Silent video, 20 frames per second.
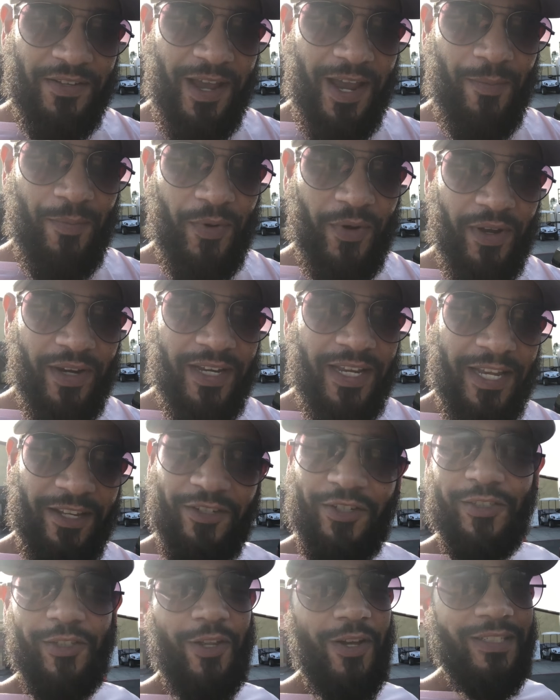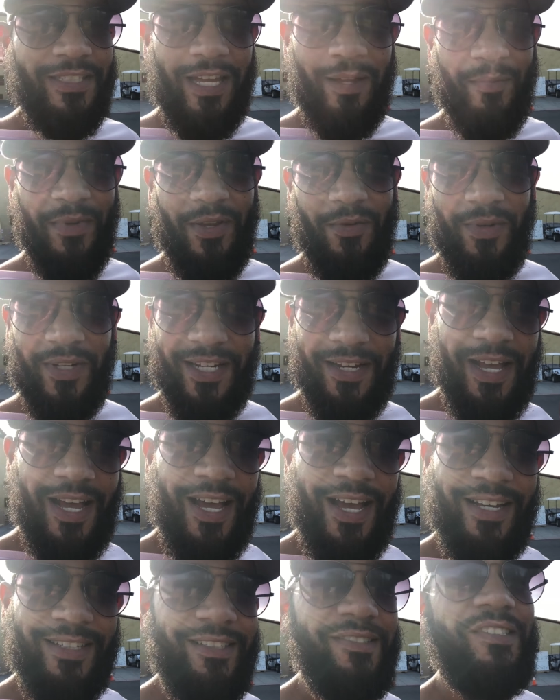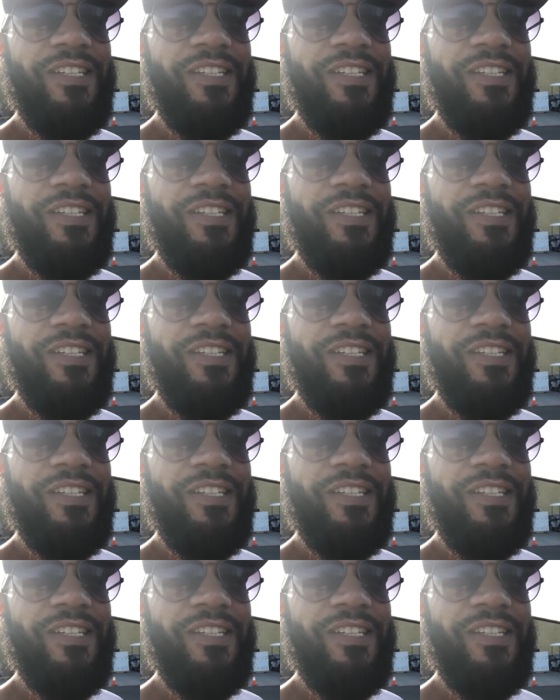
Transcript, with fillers: Disciple. And he just looked at me with the eyes.